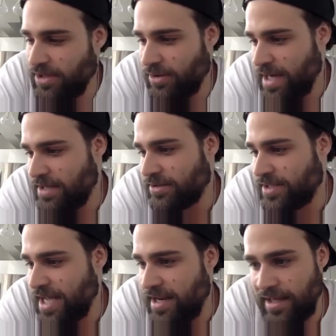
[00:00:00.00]

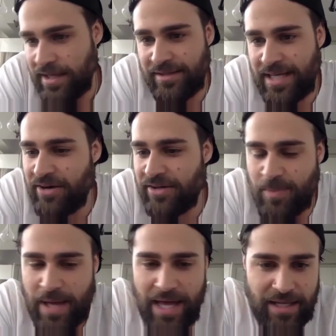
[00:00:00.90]
entertaining,
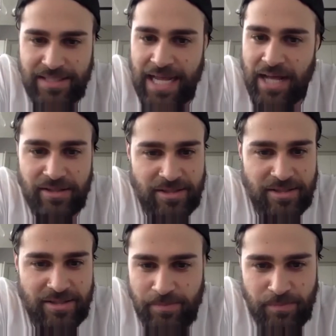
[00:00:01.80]
charismatic,
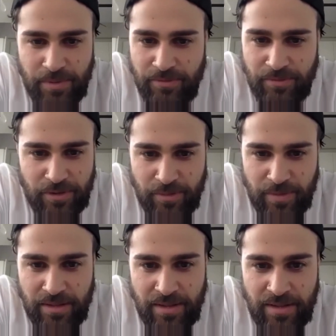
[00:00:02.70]
talented, beautiful
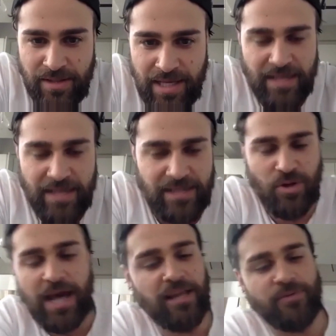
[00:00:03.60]
human. Yeah,
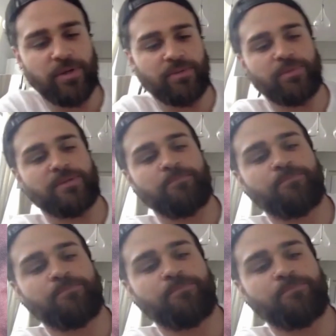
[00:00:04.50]
he's great. I loved working with him.